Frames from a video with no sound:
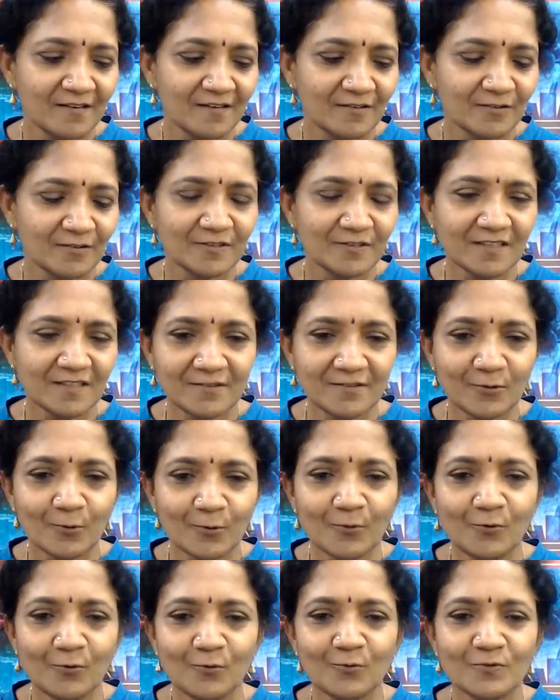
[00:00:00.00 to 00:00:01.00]
So just
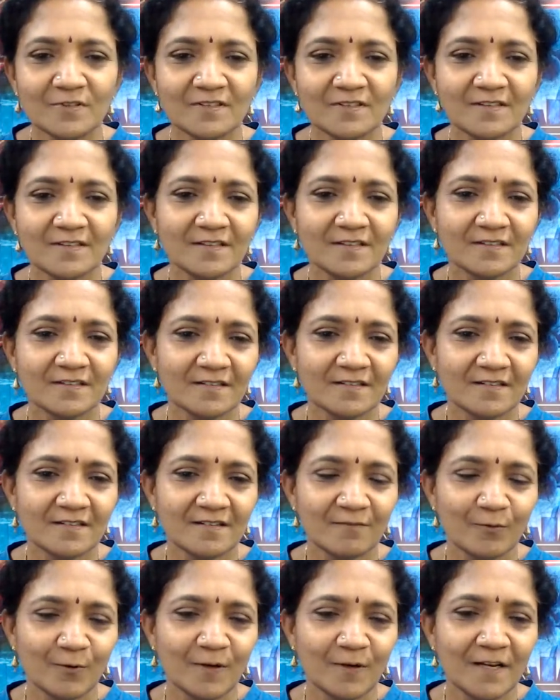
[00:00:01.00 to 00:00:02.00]
don't do
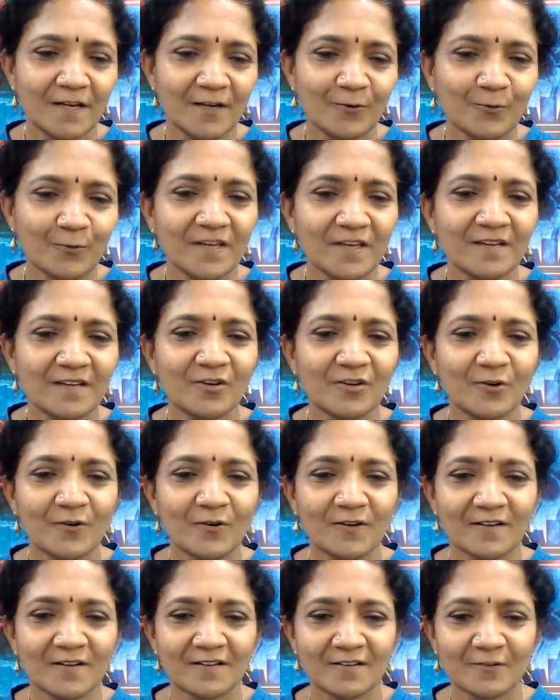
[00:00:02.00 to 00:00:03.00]
only doing
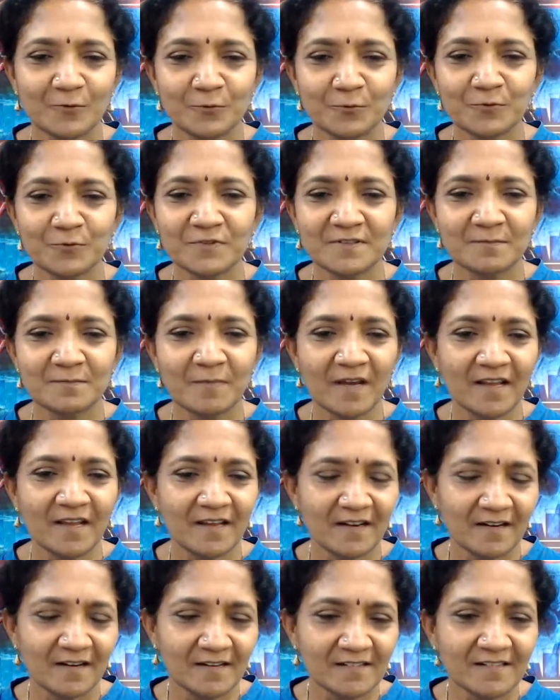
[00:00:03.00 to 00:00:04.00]
your course
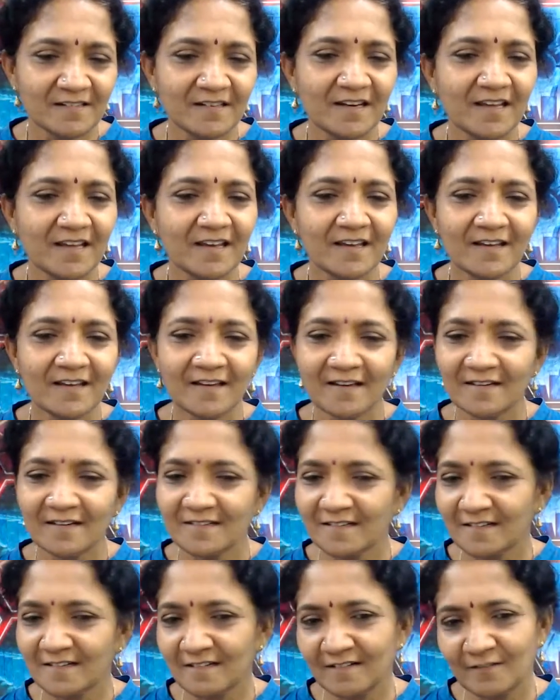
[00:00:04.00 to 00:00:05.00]
by listening
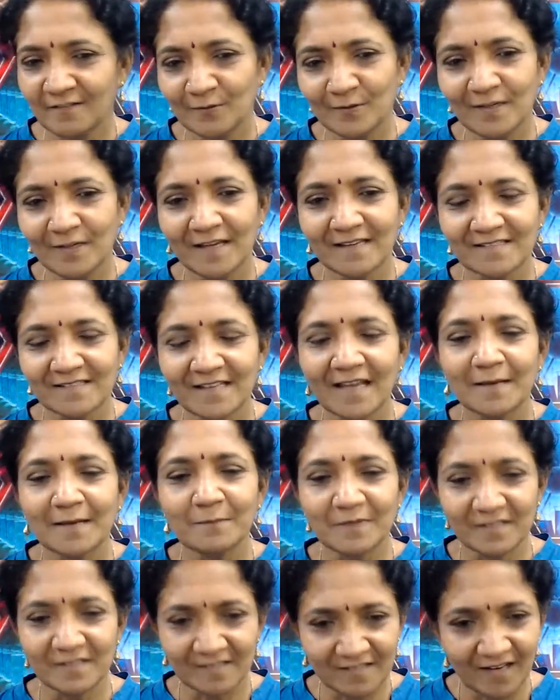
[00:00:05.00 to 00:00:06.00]
and only assignments.